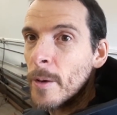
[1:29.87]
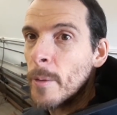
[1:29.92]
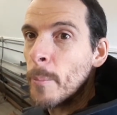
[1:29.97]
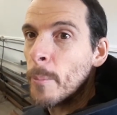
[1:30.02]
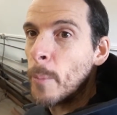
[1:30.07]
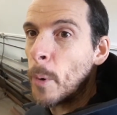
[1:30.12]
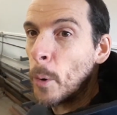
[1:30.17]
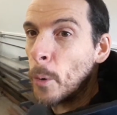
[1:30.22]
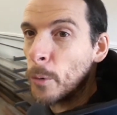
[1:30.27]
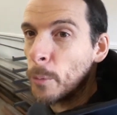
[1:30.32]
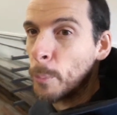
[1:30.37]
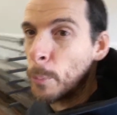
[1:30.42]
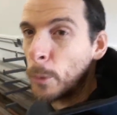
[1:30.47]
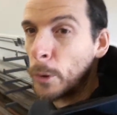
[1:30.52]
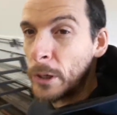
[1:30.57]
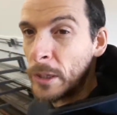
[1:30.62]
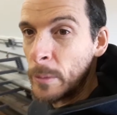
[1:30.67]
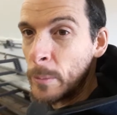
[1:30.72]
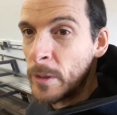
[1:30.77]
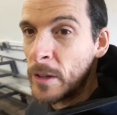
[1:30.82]
Both pulling
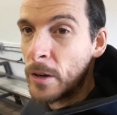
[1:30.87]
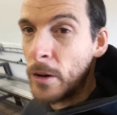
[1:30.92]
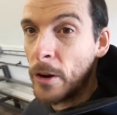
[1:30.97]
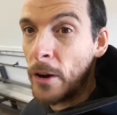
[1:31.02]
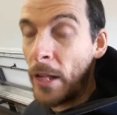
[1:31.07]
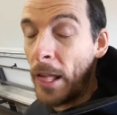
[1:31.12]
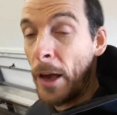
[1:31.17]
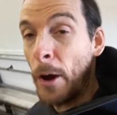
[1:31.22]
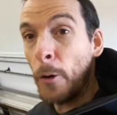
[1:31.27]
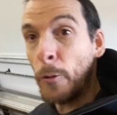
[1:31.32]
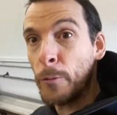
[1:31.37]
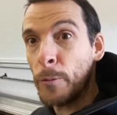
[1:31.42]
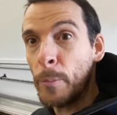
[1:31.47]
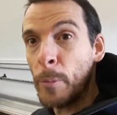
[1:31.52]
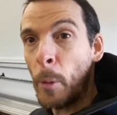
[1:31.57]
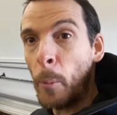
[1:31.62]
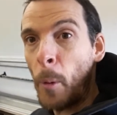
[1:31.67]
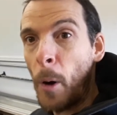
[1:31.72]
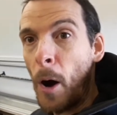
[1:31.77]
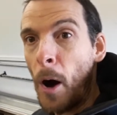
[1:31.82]
the material out from the
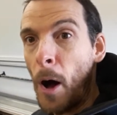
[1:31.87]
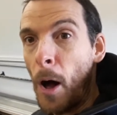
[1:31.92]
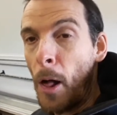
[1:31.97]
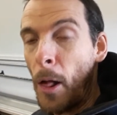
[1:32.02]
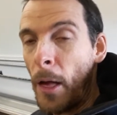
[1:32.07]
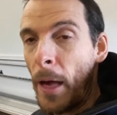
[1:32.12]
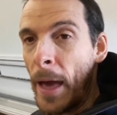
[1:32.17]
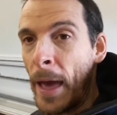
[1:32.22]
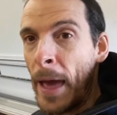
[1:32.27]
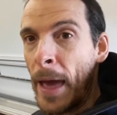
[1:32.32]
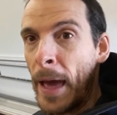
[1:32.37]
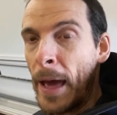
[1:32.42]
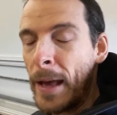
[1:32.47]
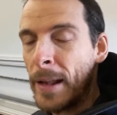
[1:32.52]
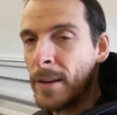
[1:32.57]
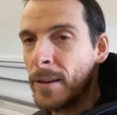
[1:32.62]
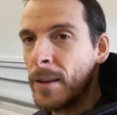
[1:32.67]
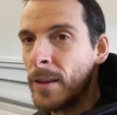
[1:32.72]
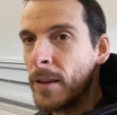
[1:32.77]
wall and